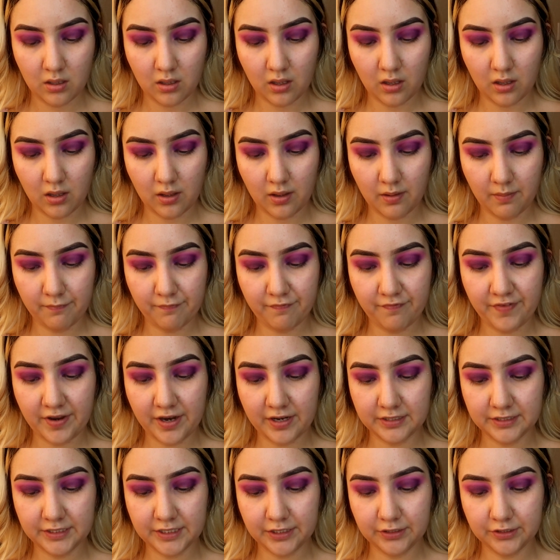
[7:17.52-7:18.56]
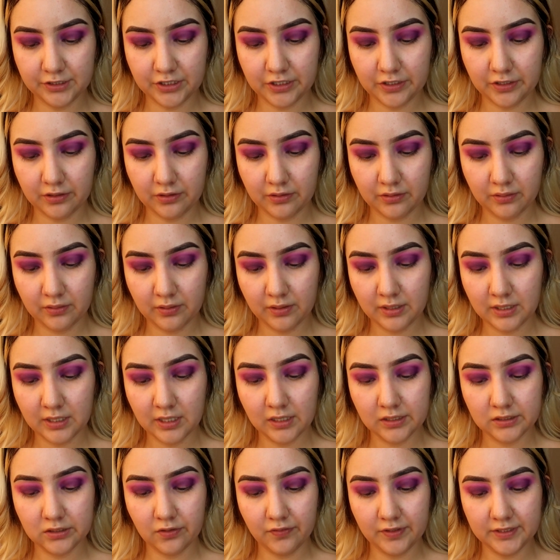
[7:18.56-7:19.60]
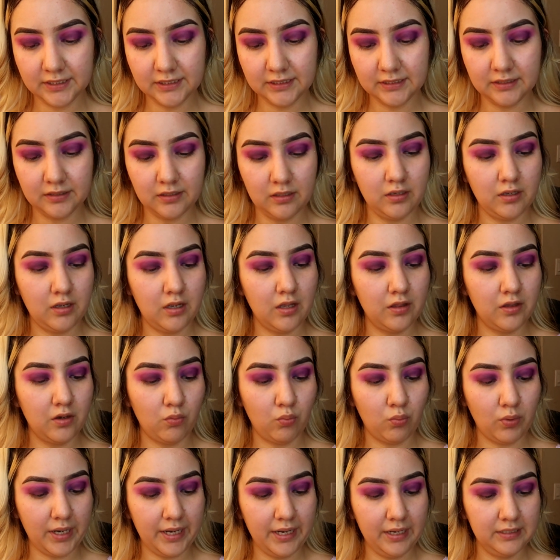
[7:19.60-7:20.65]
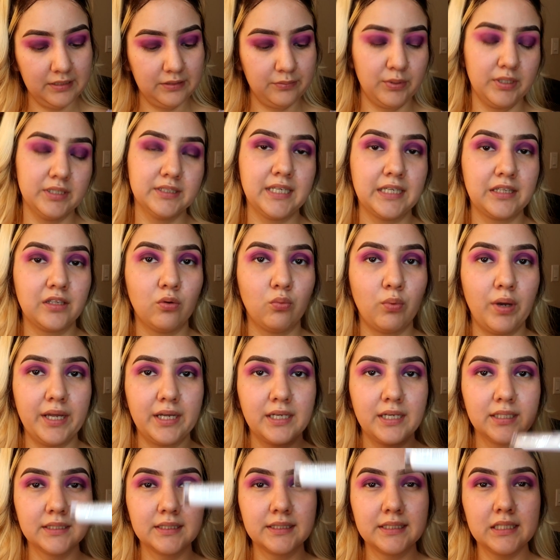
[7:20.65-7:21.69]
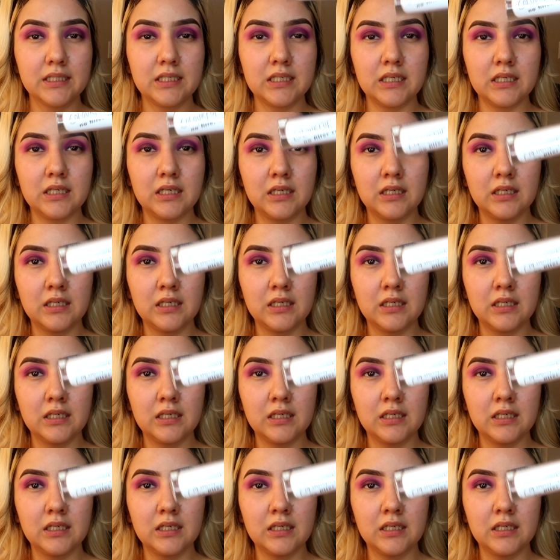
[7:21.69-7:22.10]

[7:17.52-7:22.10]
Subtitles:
Fair 00. So this is the color white, as well as like the white concealer